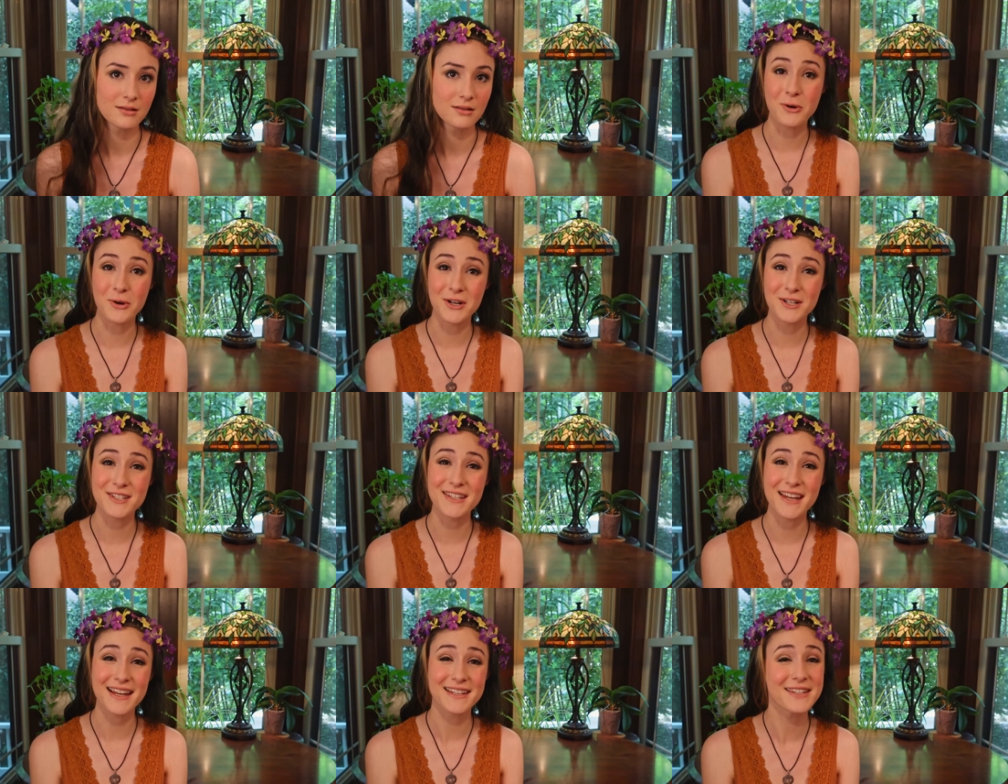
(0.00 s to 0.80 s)
Of
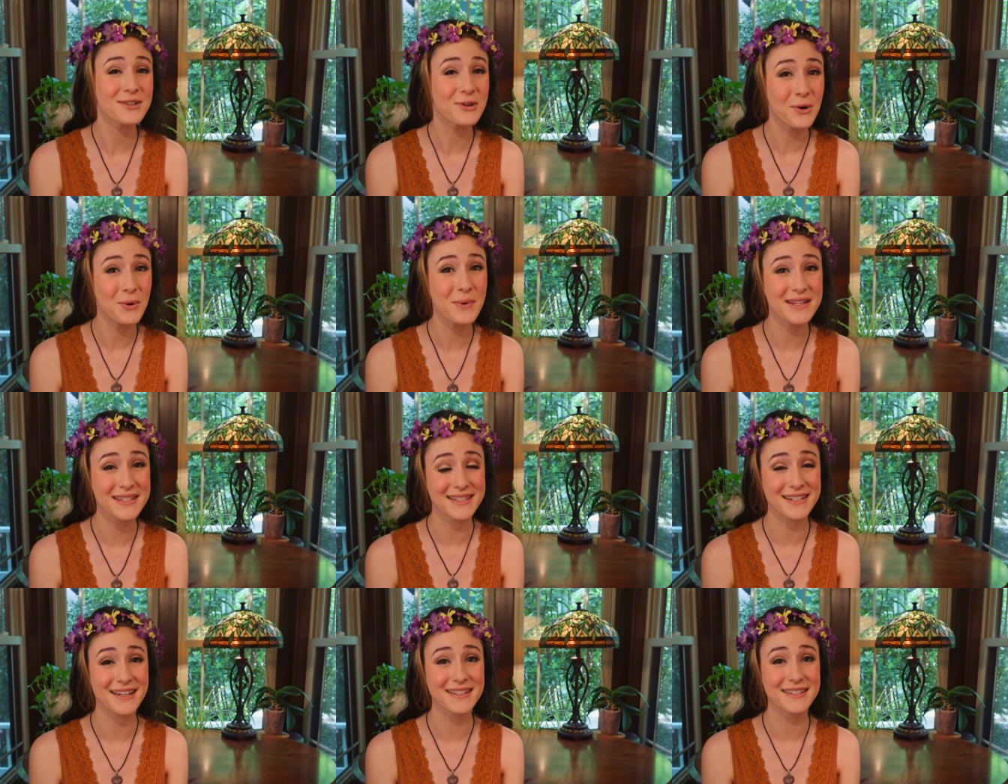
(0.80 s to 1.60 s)
course, as it
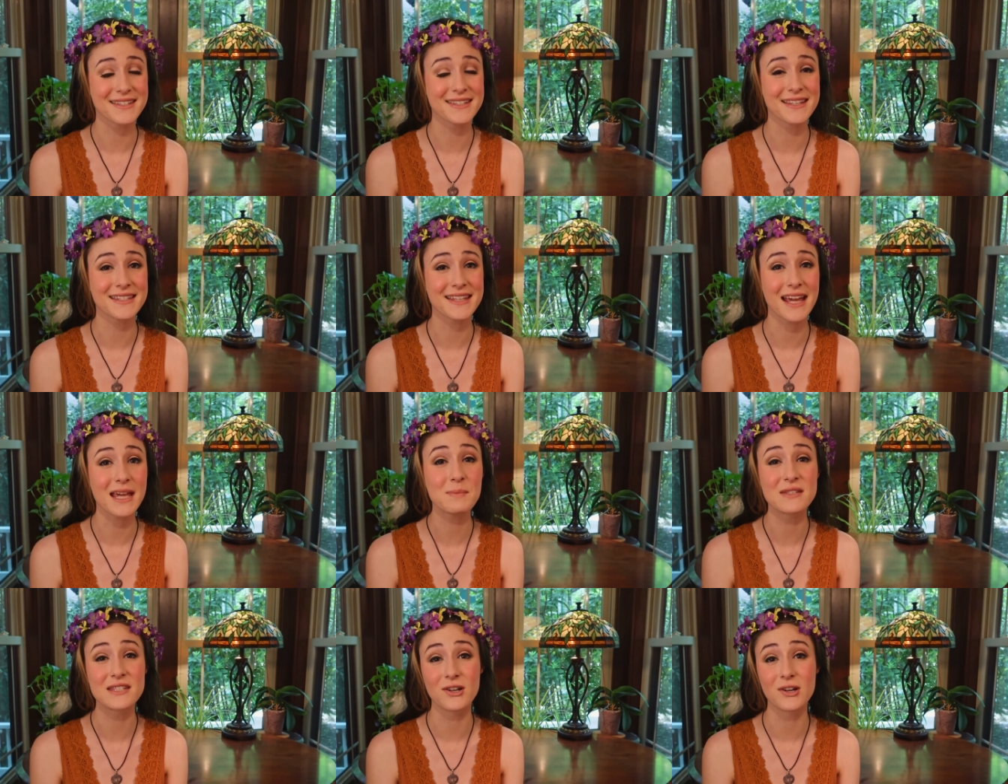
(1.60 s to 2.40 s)
always does, this
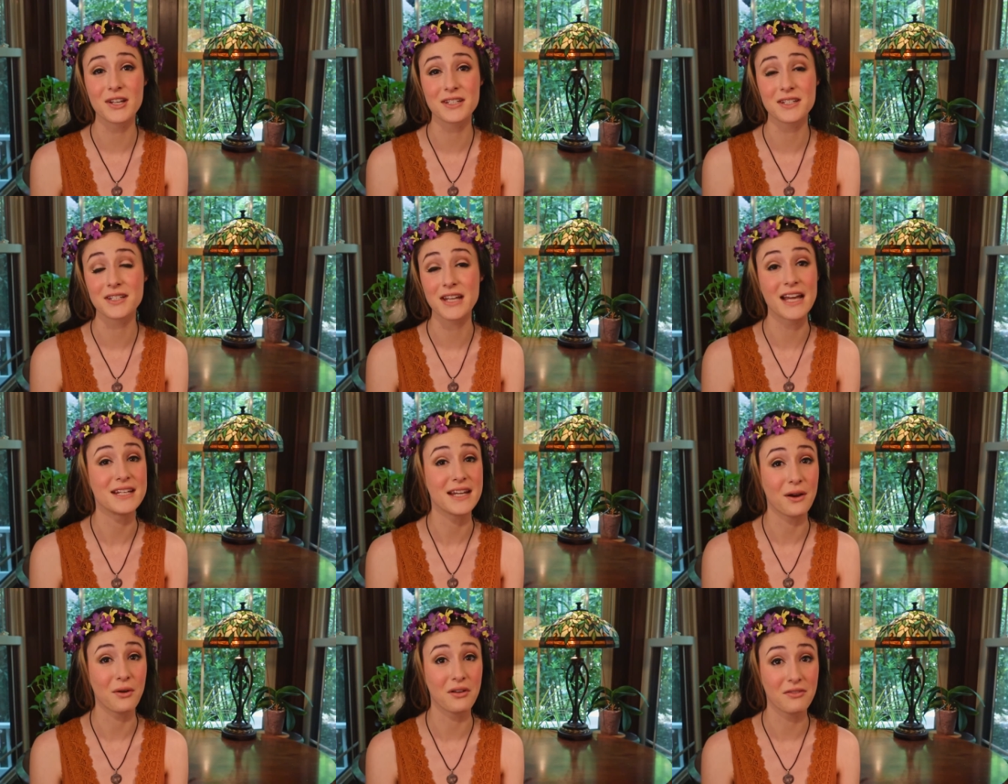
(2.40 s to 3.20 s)
hype started to die
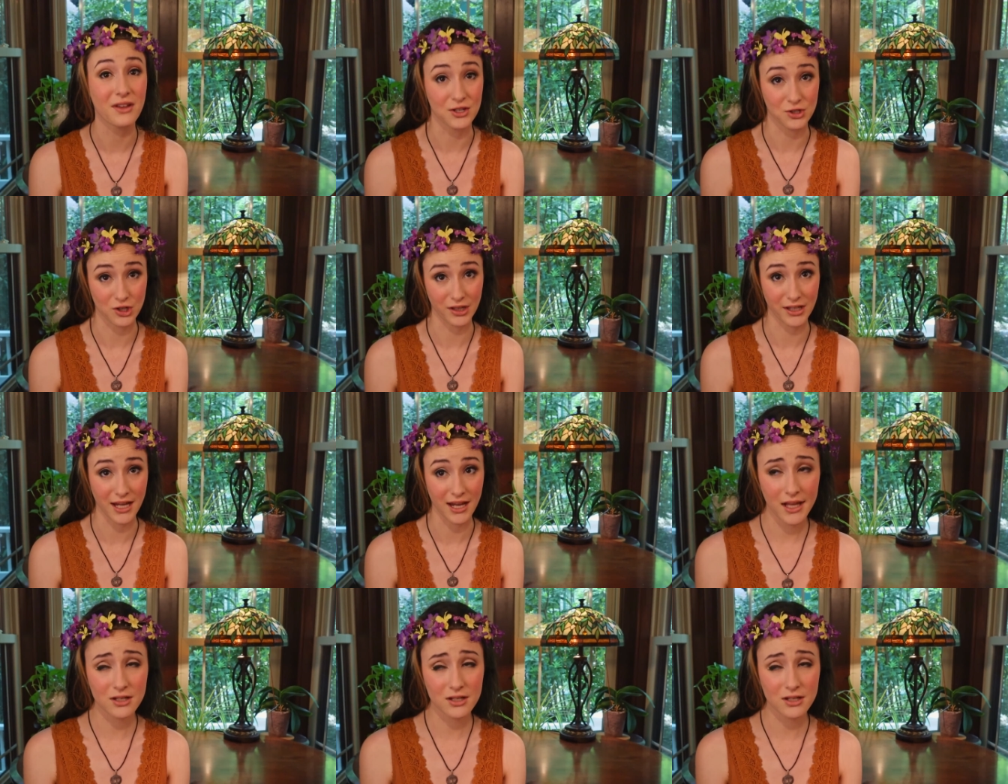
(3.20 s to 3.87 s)
down eventually.